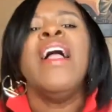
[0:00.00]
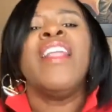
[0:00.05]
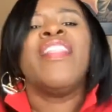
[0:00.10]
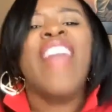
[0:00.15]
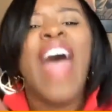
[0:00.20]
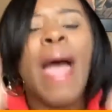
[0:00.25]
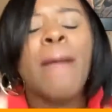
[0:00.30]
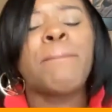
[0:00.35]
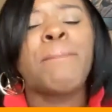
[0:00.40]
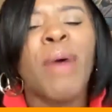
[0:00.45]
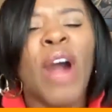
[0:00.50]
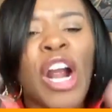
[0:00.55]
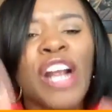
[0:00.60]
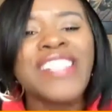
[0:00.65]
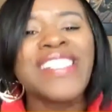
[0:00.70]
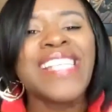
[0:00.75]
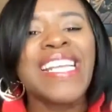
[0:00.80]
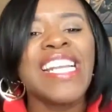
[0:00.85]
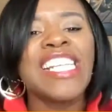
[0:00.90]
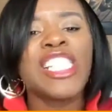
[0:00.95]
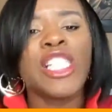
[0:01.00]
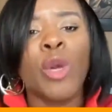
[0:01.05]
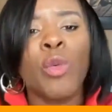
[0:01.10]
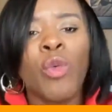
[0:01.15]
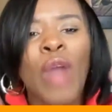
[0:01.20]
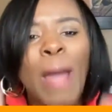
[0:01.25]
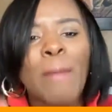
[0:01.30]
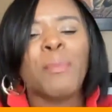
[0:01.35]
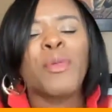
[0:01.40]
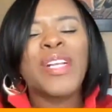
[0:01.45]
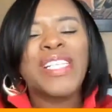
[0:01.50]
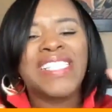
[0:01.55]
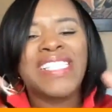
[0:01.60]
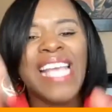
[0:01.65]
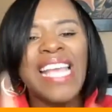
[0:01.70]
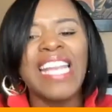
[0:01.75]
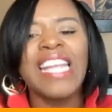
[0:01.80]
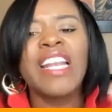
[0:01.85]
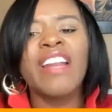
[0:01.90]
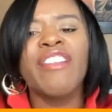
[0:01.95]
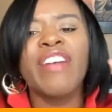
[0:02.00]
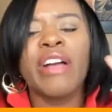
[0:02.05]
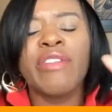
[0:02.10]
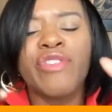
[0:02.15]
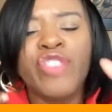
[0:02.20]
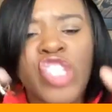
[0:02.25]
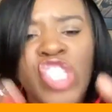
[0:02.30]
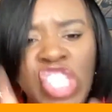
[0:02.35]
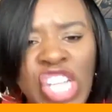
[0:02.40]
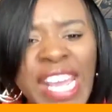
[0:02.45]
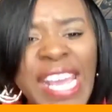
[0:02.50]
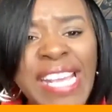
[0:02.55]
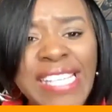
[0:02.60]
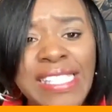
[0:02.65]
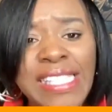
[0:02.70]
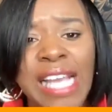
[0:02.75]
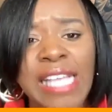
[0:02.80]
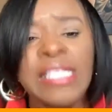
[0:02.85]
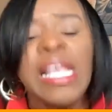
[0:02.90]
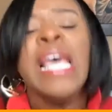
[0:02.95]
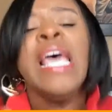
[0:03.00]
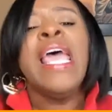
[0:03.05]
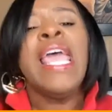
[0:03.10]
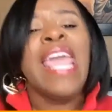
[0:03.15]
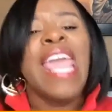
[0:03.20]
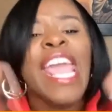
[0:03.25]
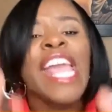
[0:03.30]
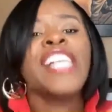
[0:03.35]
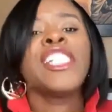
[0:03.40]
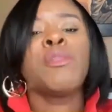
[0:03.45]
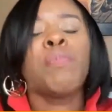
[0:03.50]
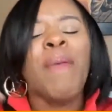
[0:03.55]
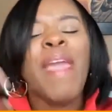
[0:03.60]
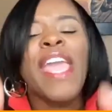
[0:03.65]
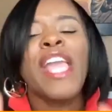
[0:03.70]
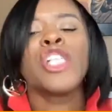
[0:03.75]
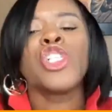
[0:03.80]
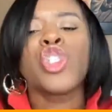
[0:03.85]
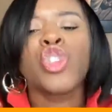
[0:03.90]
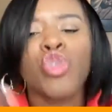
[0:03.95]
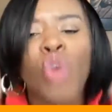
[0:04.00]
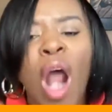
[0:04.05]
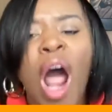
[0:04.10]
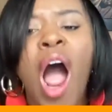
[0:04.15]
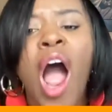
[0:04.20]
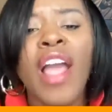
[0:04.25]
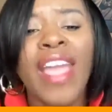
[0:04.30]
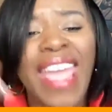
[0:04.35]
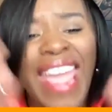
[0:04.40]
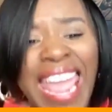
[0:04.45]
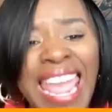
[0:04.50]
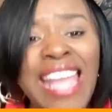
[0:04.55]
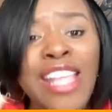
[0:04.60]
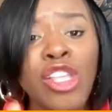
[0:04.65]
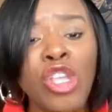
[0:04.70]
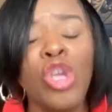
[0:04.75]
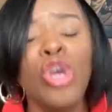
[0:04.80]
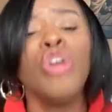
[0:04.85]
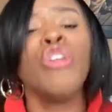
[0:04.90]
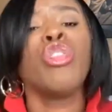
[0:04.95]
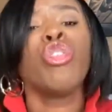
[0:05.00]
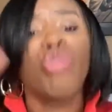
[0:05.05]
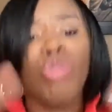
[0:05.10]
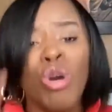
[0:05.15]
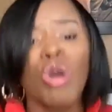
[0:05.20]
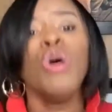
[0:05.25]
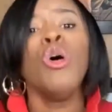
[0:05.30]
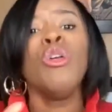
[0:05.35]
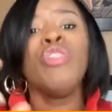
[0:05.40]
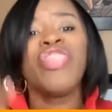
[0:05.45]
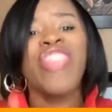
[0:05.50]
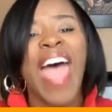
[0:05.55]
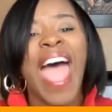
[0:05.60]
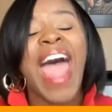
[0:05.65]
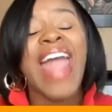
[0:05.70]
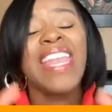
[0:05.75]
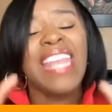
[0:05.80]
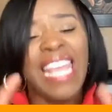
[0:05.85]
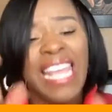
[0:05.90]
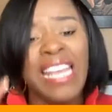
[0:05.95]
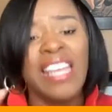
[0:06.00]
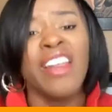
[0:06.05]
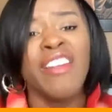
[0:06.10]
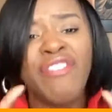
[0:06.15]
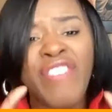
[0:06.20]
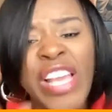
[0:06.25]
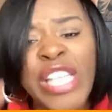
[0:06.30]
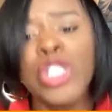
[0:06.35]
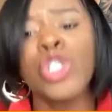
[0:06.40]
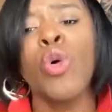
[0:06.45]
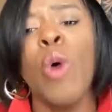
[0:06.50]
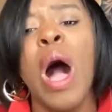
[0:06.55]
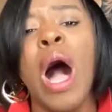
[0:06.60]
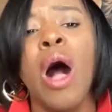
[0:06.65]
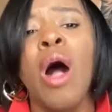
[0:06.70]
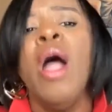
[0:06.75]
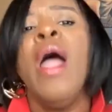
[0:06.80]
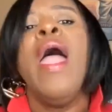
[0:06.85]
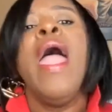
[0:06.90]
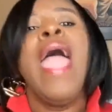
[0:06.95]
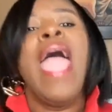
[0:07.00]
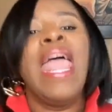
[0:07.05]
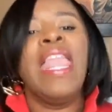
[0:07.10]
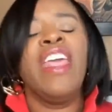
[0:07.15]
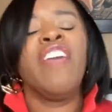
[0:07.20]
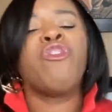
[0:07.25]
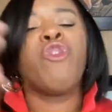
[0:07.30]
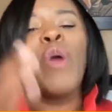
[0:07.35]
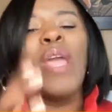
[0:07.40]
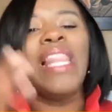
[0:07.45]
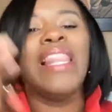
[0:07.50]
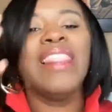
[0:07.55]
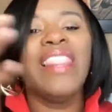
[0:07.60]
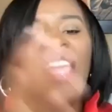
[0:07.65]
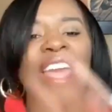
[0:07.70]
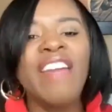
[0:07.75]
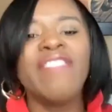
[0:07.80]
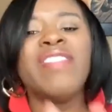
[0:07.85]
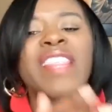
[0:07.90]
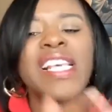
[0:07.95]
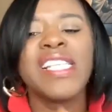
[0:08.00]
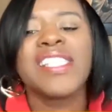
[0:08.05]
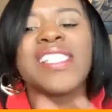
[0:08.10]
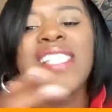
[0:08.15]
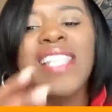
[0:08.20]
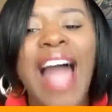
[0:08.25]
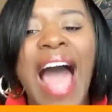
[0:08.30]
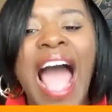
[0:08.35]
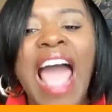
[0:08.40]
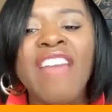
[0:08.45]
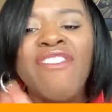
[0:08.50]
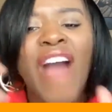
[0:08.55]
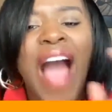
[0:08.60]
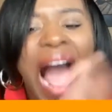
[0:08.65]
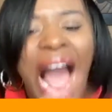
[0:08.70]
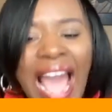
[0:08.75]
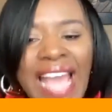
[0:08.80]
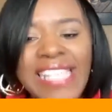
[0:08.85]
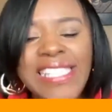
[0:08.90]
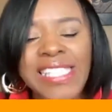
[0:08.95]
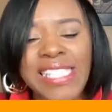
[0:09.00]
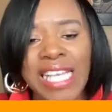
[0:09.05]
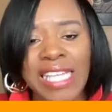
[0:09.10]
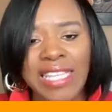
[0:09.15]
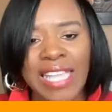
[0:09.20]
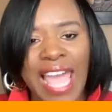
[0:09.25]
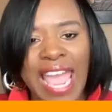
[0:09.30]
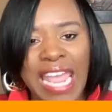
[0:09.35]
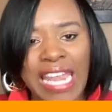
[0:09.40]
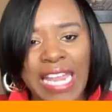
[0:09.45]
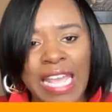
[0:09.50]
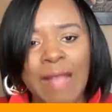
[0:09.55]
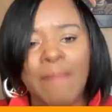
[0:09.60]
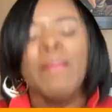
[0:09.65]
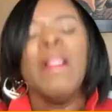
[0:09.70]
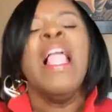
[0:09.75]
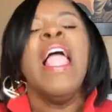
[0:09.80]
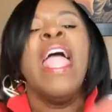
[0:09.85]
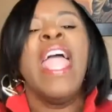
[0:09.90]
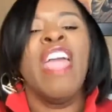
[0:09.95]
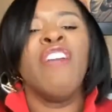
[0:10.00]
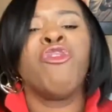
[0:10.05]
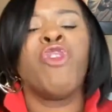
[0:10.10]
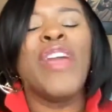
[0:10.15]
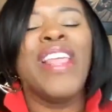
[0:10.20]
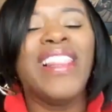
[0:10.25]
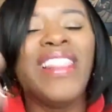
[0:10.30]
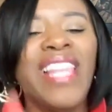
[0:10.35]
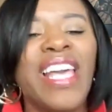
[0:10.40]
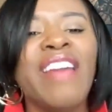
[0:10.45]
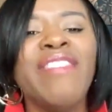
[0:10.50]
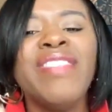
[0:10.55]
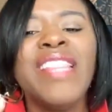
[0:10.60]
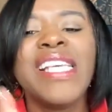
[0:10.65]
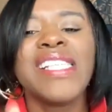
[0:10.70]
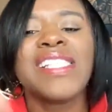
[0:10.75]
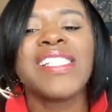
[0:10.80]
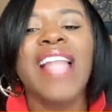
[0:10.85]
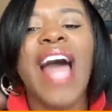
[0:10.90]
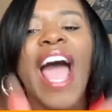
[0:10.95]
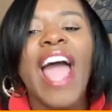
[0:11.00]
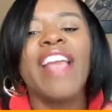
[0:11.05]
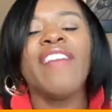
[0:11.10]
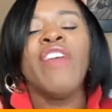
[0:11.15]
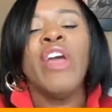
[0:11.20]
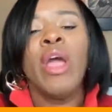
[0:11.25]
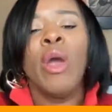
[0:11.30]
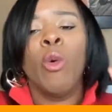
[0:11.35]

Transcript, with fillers: That person is a representative of Jesus. He's being strong in you through that individual. And if we live this life isolated, if we live this life